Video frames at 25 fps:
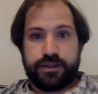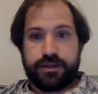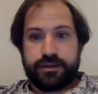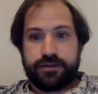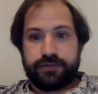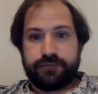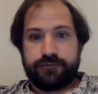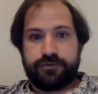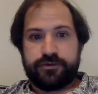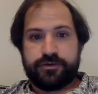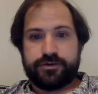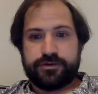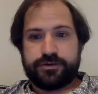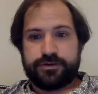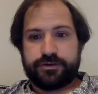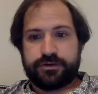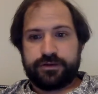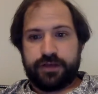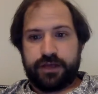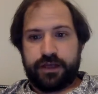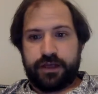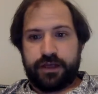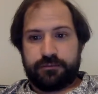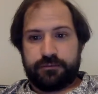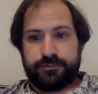The first
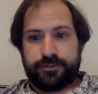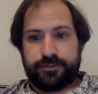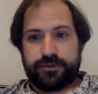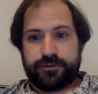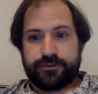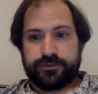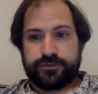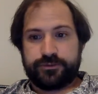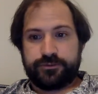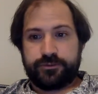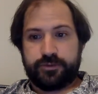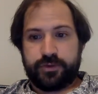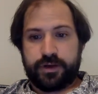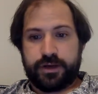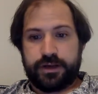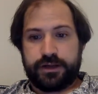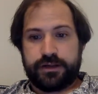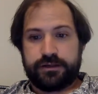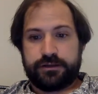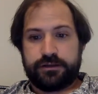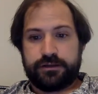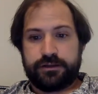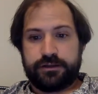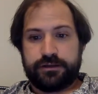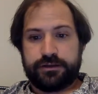and most
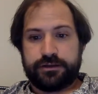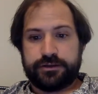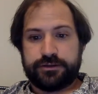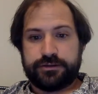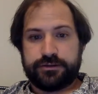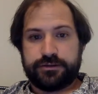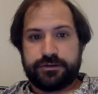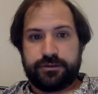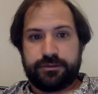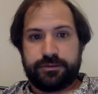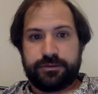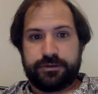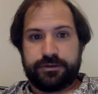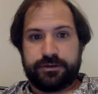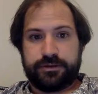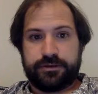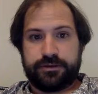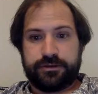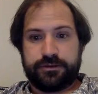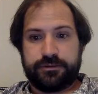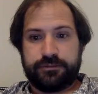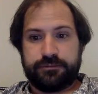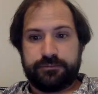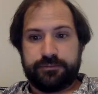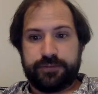widely distributed
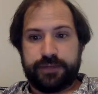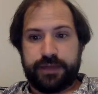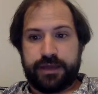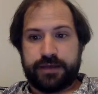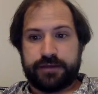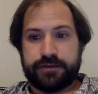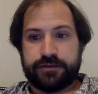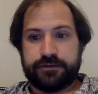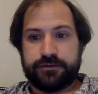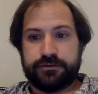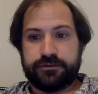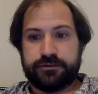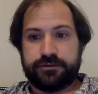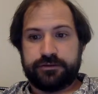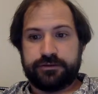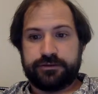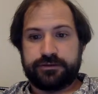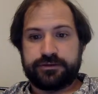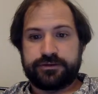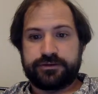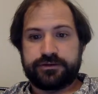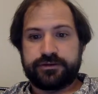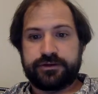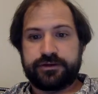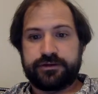pattern is
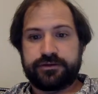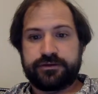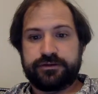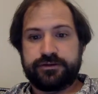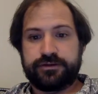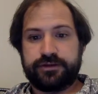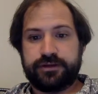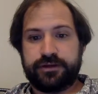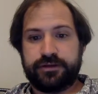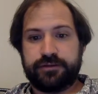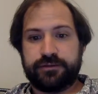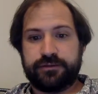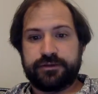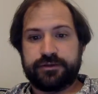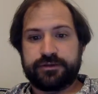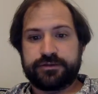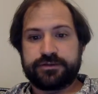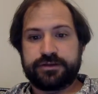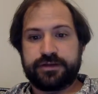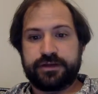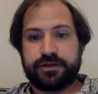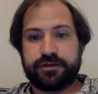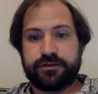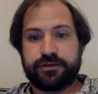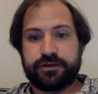associated with a
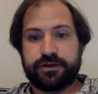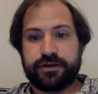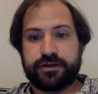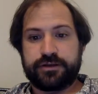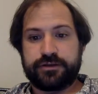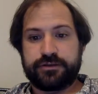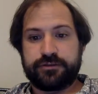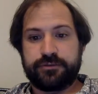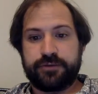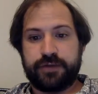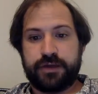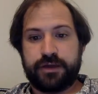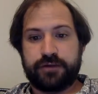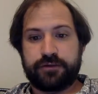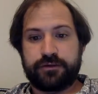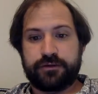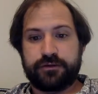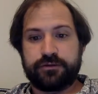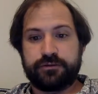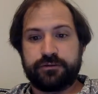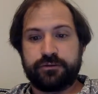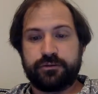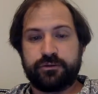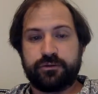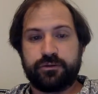generalized
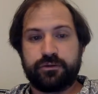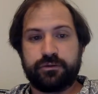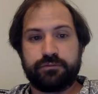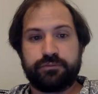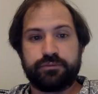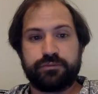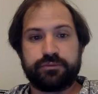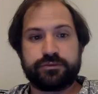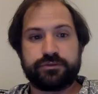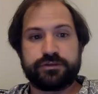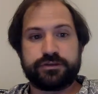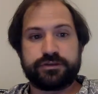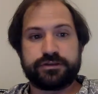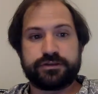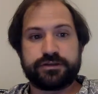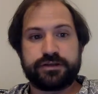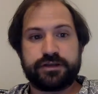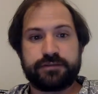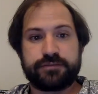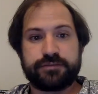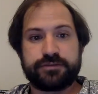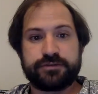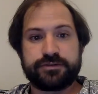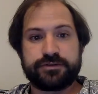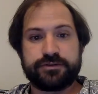rounded or
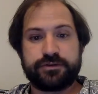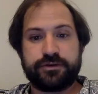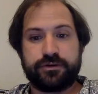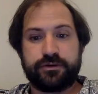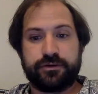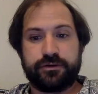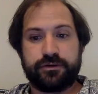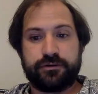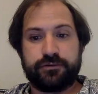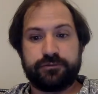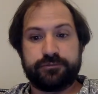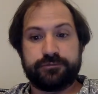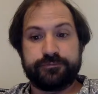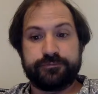bullet-shaped skull.